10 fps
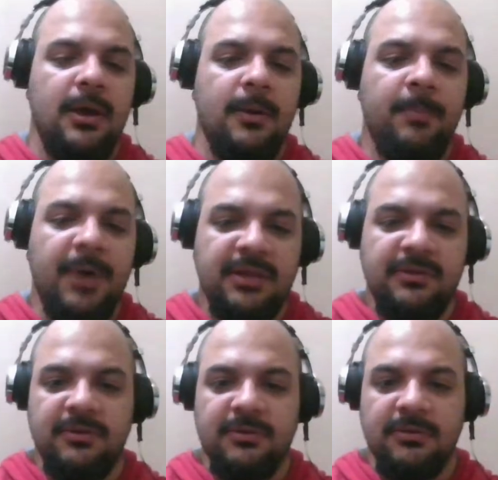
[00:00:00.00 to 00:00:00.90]

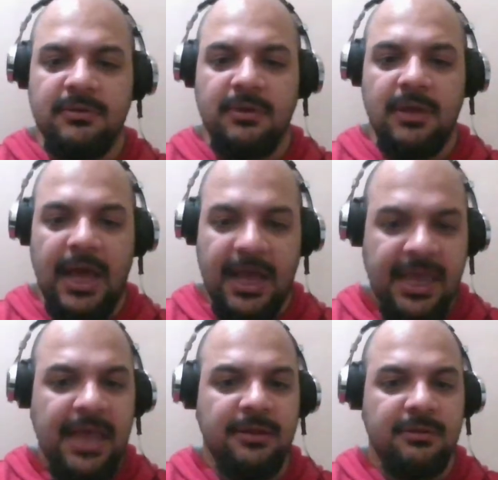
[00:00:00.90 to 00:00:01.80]
But
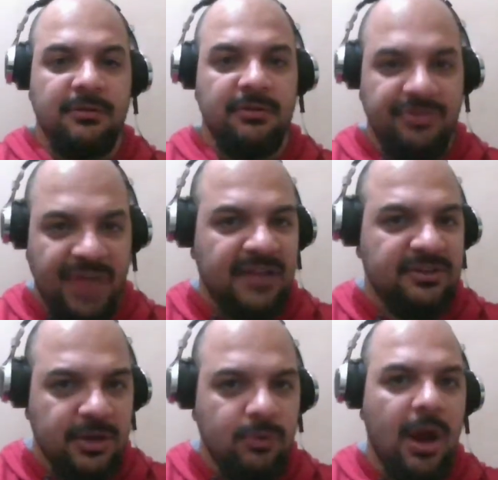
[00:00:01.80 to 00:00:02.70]
again, that
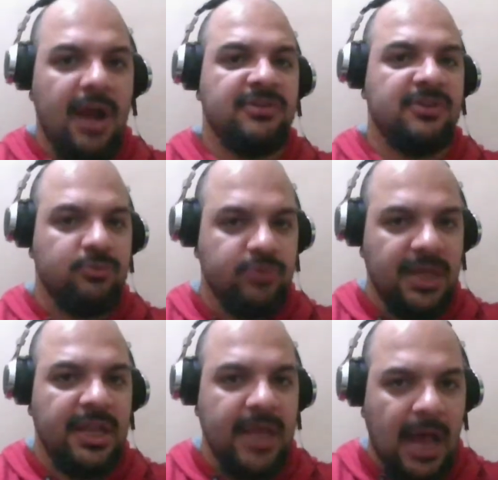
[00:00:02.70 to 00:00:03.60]
requires a
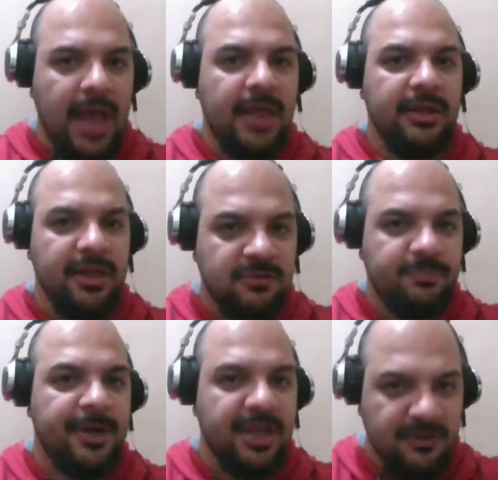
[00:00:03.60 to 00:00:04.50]
really highly
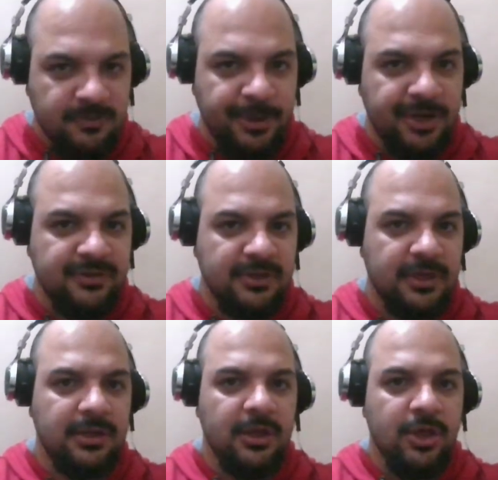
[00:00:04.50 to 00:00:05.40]
experienced
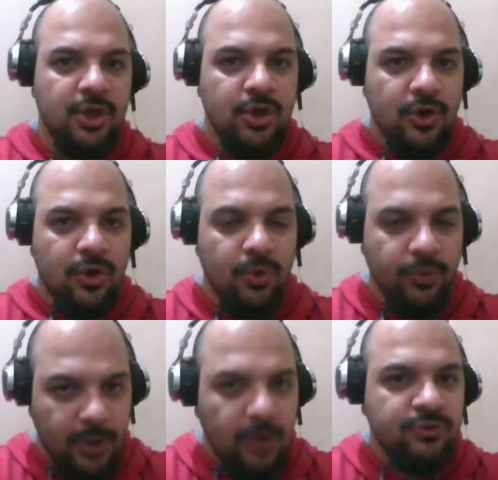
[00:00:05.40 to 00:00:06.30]
person who
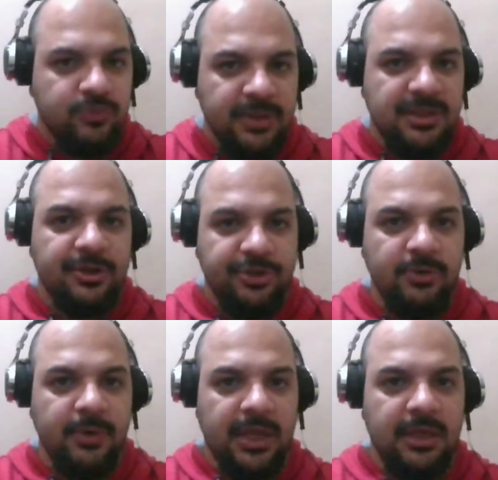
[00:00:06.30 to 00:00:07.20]
knows what they're
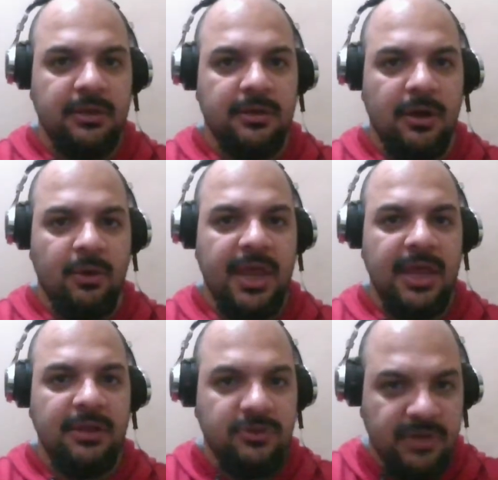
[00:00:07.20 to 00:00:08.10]
doing,
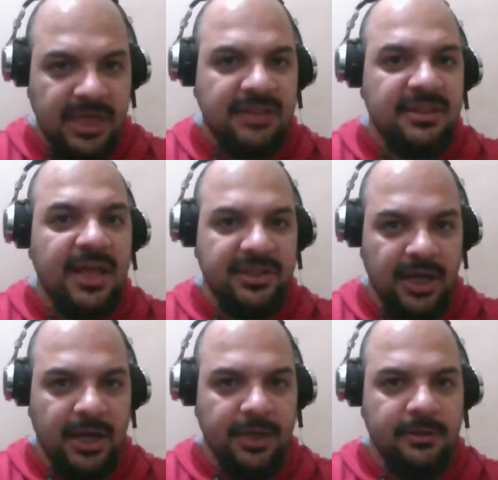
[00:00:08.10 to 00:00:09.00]
okay, to get that done.